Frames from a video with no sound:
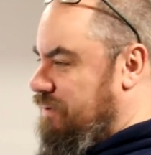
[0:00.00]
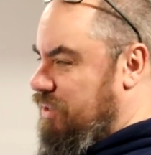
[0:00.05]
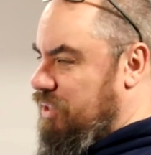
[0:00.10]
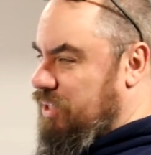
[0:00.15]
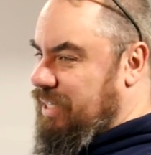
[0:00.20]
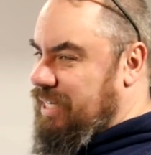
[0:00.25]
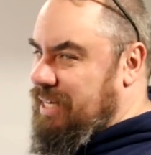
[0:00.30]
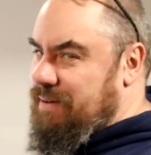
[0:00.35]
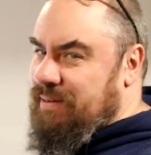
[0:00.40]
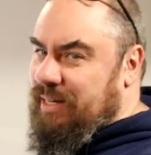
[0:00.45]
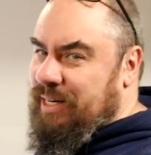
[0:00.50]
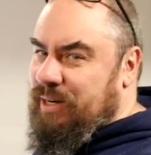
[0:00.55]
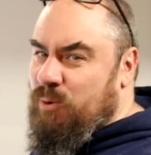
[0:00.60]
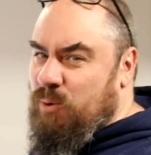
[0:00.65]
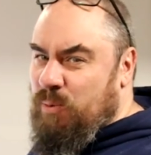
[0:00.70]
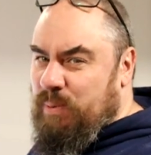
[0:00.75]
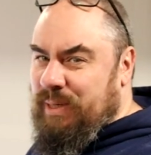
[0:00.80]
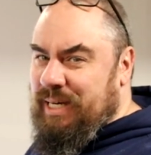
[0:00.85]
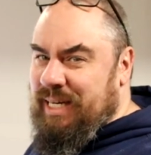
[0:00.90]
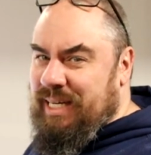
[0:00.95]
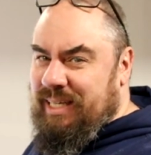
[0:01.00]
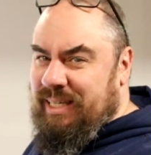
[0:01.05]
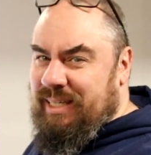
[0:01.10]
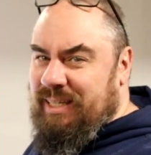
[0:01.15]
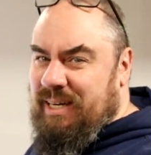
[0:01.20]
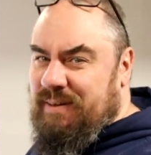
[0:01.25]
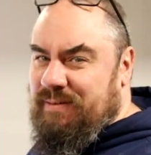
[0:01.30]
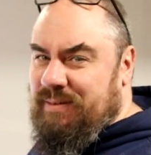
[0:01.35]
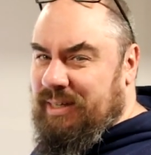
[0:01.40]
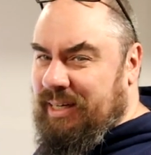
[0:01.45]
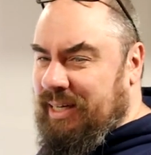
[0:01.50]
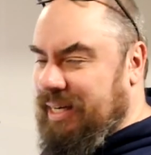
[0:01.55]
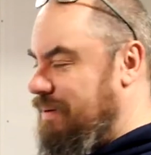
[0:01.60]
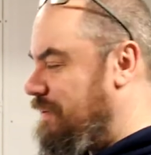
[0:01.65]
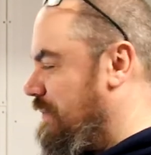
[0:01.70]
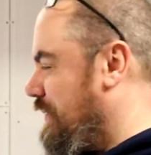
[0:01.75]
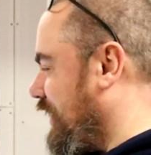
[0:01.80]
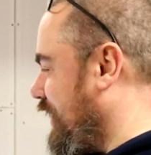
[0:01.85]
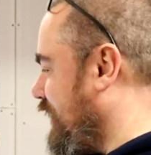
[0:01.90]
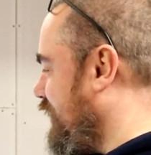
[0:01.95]
of just leaving an opening and covering
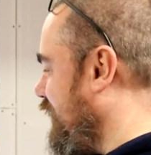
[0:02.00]
it with a